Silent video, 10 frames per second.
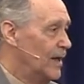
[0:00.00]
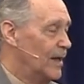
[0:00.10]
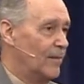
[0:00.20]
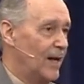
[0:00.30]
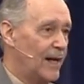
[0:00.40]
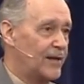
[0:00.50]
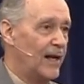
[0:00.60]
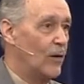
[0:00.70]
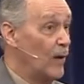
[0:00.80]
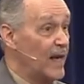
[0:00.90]
But I'll tell
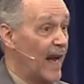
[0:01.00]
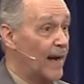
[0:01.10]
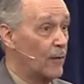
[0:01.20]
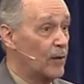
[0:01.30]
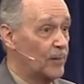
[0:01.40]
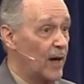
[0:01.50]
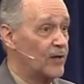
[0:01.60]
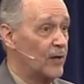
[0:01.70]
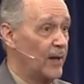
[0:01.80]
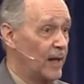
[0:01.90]
you, we have a
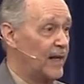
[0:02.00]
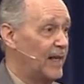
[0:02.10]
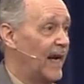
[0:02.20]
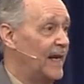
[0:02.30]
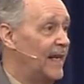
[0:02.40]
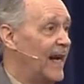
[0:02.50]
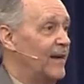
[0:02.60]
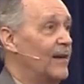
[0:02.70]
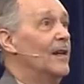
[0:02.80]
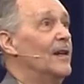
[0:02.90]
responsibility, and
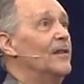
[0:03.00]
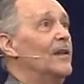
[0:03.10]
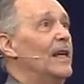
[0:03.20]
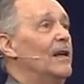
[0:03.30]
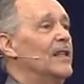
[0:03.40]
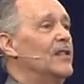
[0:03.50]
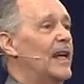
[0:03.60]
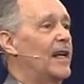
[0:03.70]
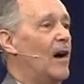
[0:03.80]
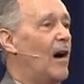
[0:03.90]
yet, isn't
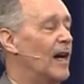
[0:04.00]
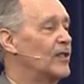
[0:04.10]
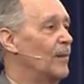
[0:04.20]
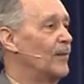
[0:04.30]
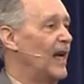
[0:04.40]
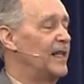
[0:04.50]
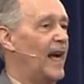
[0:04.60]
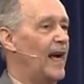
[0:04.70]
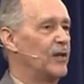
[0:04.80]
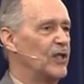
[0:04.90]
that an awesome thing to
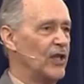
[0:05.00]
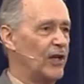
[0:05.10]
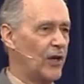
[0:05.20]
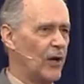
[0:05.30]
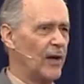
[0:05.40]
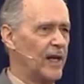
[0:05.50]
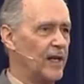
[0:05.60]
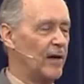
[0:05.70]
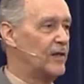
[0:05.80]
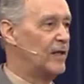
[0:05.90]
have the security
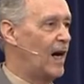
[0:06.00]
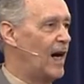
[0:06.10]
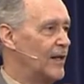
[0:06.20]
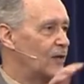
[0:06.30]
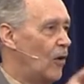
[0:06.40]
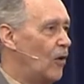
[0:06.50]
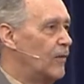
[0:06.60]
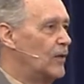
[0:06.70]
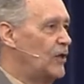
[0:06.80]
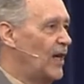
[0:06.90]
of God's
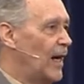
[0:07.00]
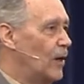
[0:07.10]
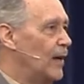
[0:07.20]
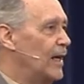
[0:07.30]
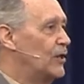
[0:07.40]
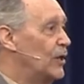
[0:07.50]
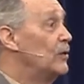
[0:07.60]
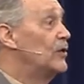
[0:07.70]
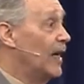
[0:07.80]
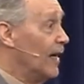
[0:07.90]
overshadowing
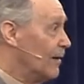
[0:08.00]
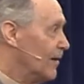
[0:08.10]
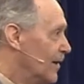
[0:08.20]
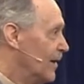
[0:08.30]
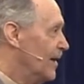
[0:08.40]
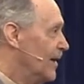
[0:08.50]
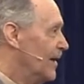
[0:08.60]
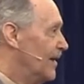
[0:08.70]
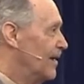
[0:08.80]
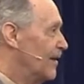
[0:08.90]
choosing?
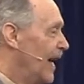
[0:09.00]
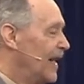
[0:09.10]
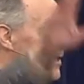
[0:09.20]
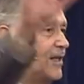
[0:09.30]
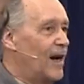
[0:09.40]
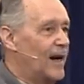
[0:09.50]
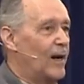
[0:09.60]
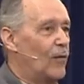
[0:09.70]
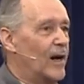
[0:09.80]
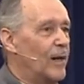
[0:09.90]
Thank God I
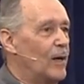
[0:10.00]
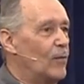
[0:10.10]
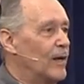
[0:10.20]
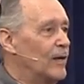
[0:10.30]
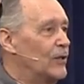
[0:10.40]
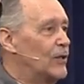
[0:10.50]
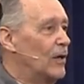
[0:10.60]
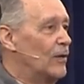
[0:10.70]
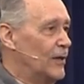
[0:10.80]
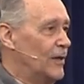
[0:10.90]
want to be one of those
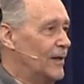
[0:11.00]
chosen.